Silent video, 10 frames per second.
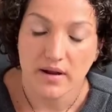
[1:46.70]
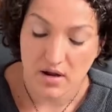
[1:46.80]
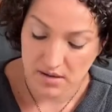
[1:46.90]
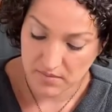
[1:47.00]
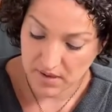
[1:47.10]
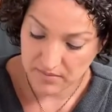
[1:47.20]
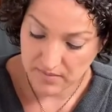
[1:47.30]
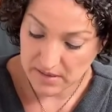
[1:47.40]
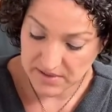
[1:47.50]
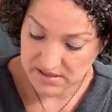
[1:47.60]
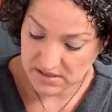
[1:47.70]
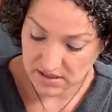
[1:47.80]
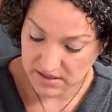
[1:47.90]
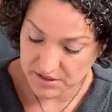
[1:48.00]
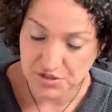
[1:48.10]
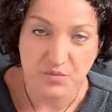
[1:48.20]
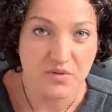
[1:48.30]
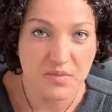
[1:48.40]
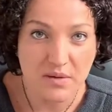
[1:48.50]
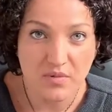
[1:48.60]
on. Maybe it's a connection
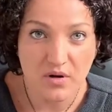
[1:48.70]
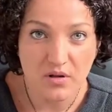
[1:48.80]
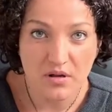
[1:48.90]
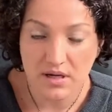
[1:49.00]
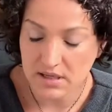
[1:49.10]
with people,